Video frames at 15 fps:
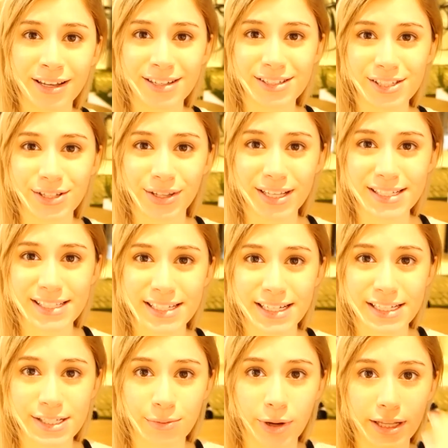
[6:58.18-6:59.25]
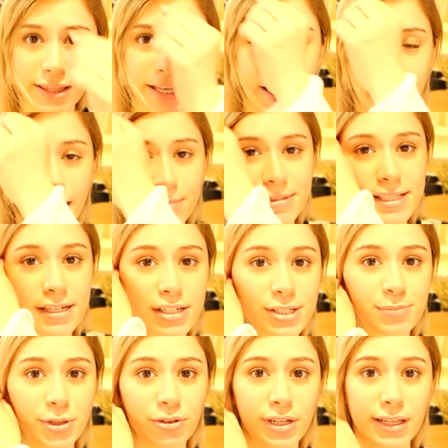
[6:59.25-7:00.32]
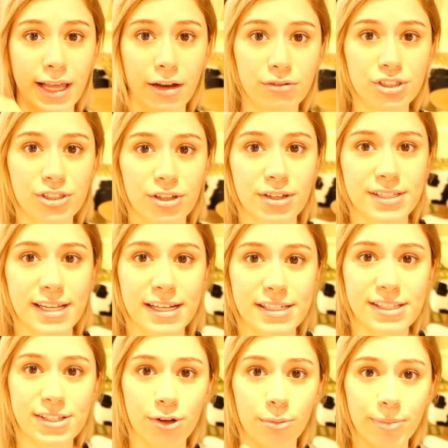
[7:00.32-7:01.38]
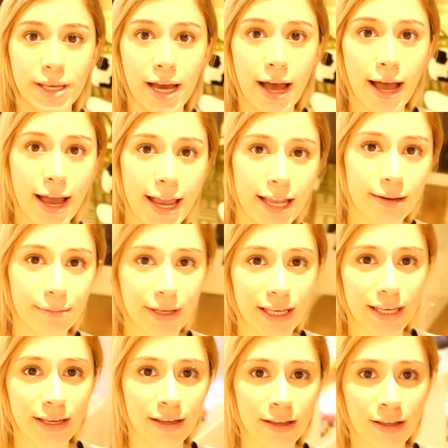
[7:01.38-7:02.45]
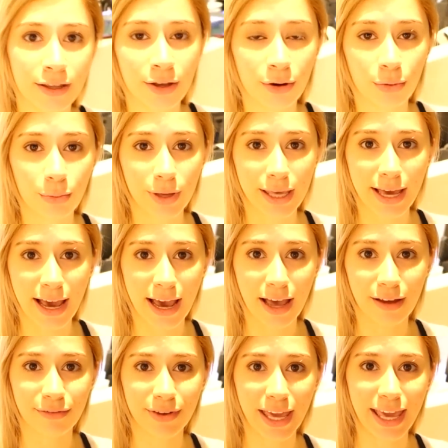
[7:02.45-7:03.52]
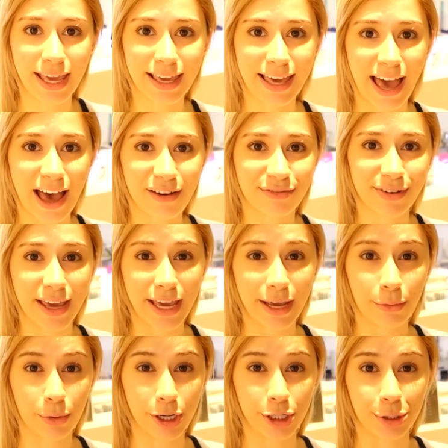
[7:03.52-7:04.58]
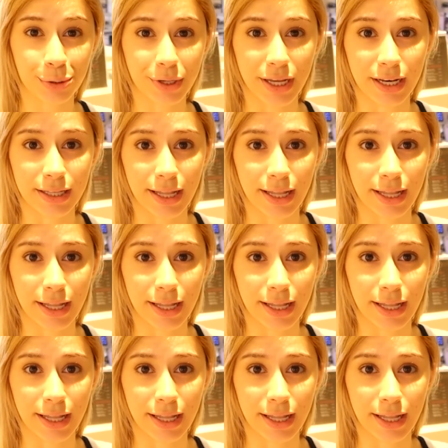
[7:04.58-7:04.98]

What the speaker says: So this is what the upstairs beauty lounge looks like. So behind me, we have a cafe where you can